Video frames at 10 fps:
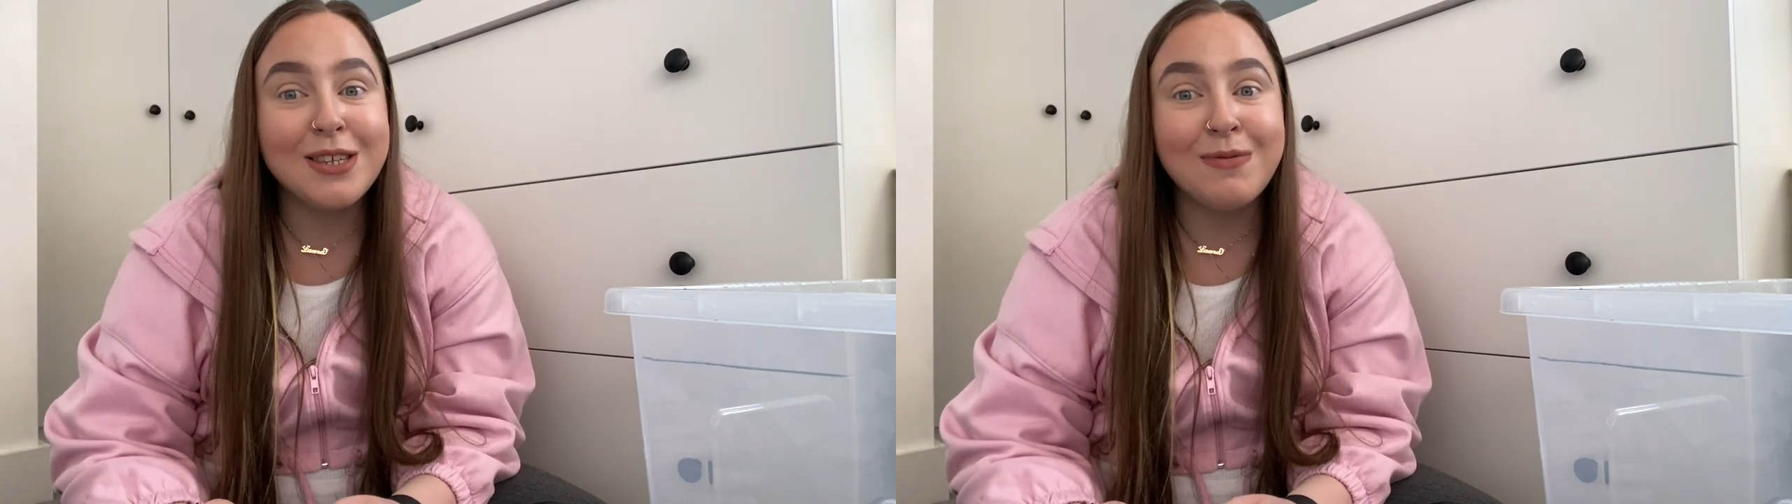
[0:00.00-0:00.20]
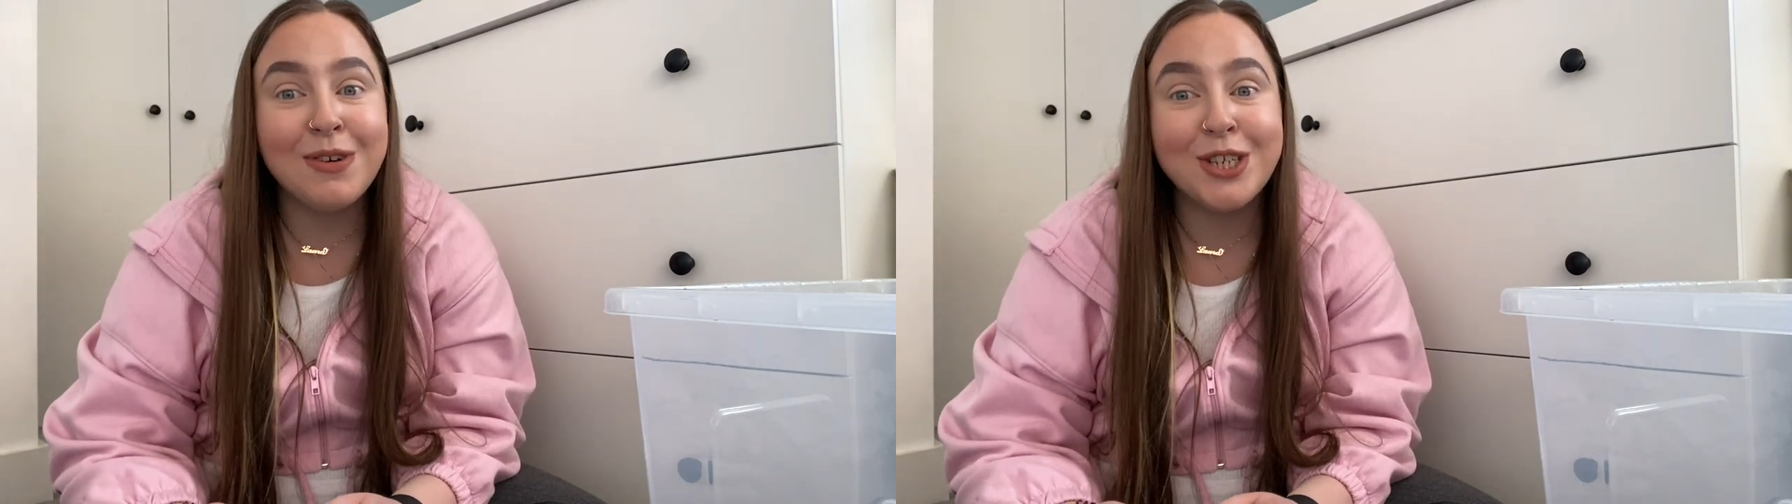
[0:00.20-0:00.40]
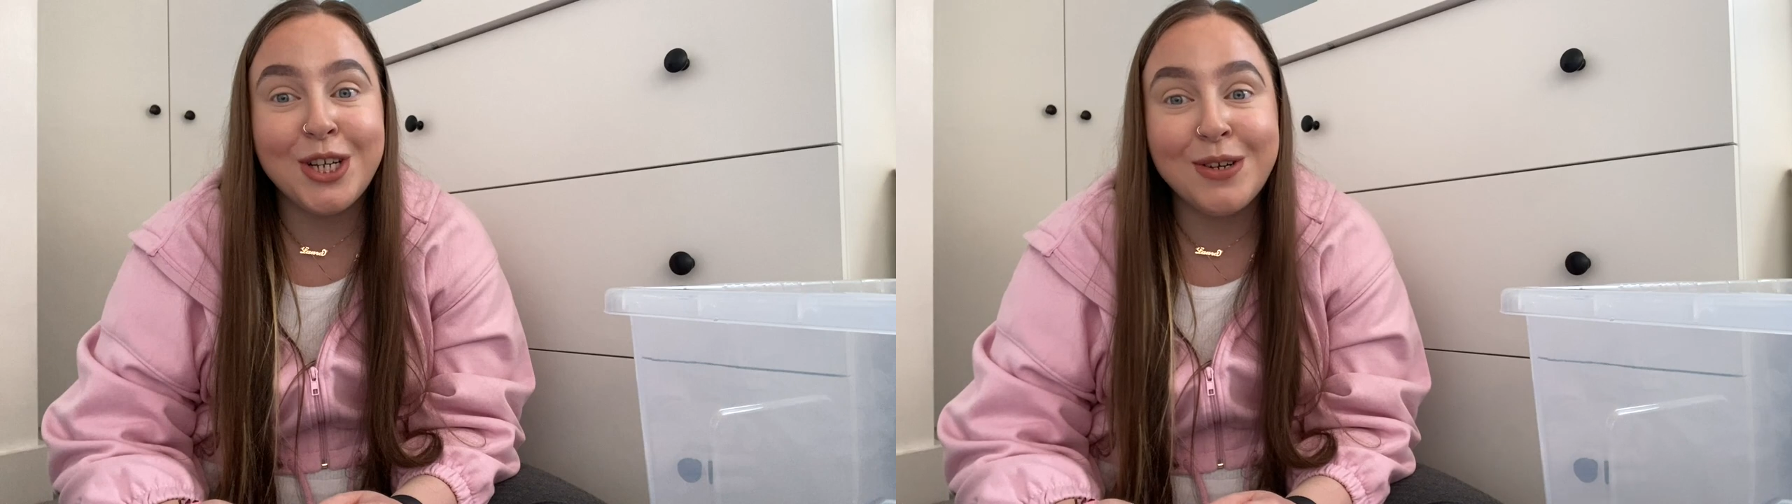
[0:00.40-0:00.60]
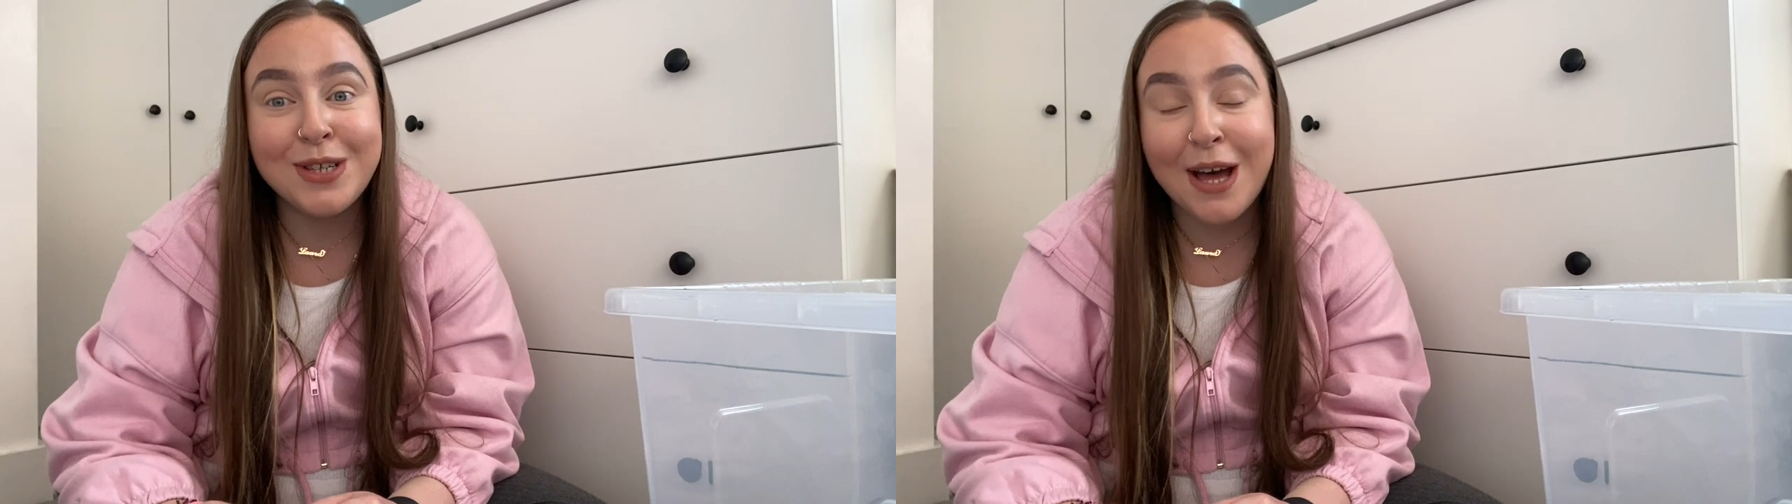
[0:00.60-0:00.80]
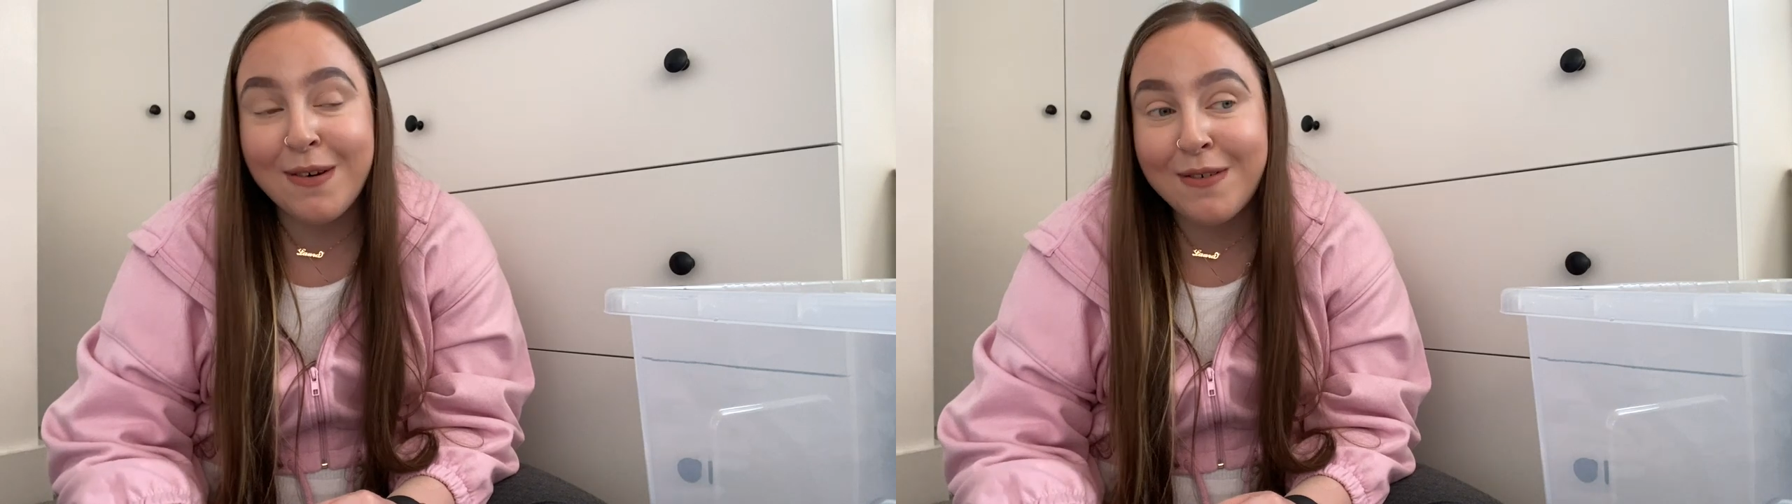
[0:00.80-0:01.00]
some nice
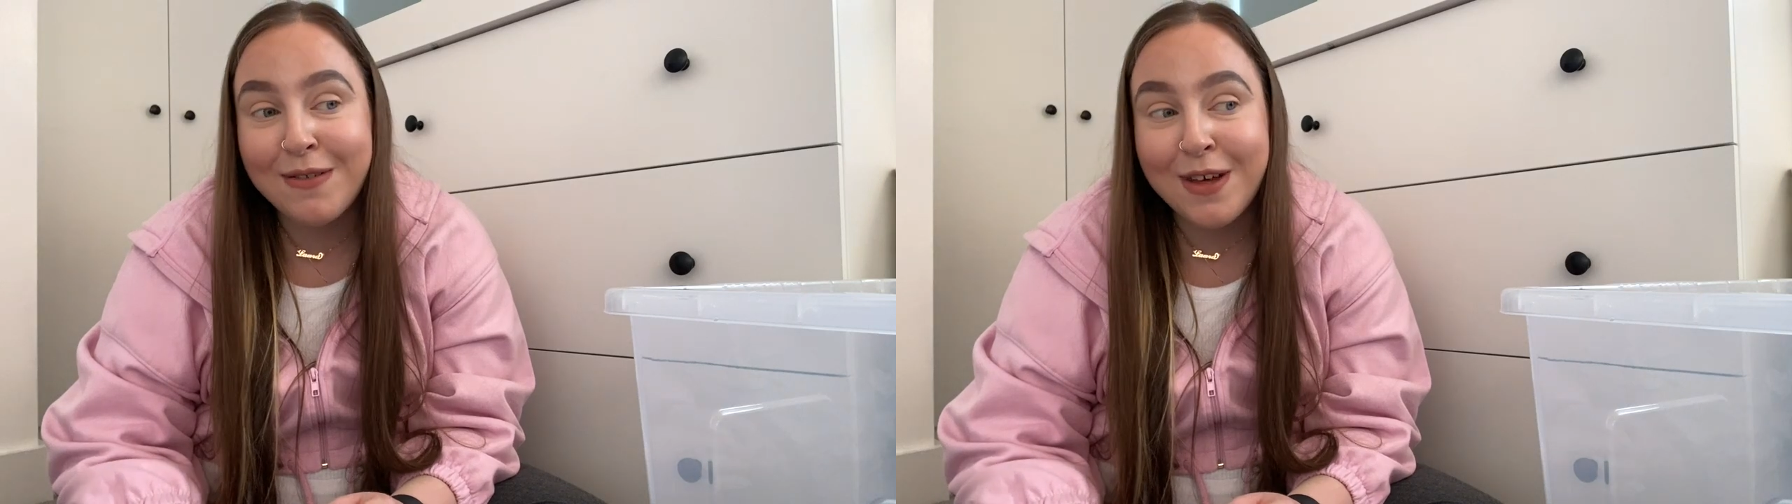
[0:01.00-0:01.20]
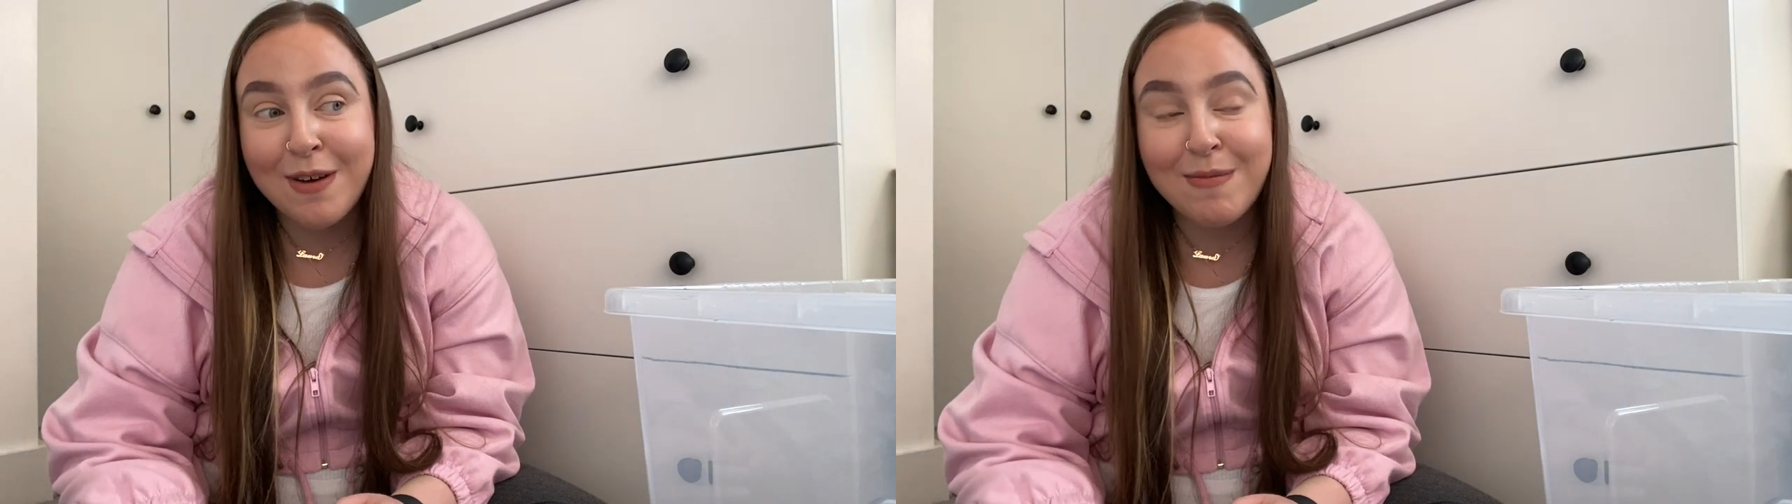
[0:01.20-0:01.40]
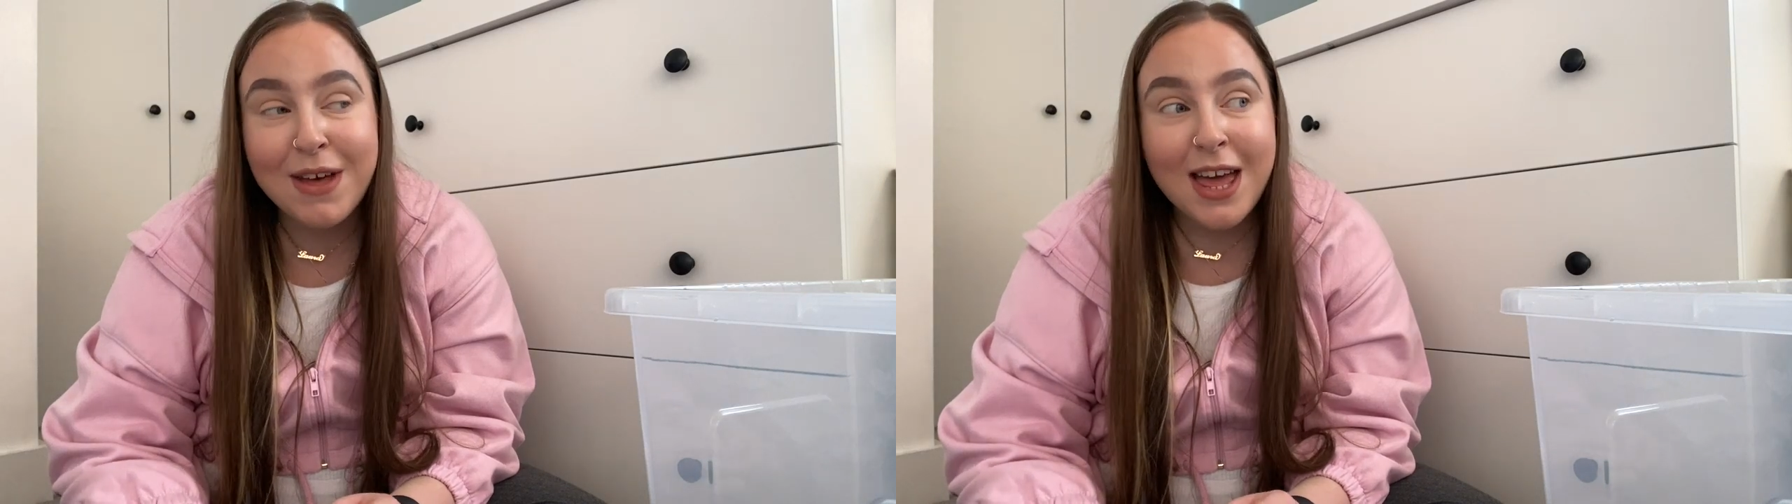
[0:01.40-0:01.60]
use out of them.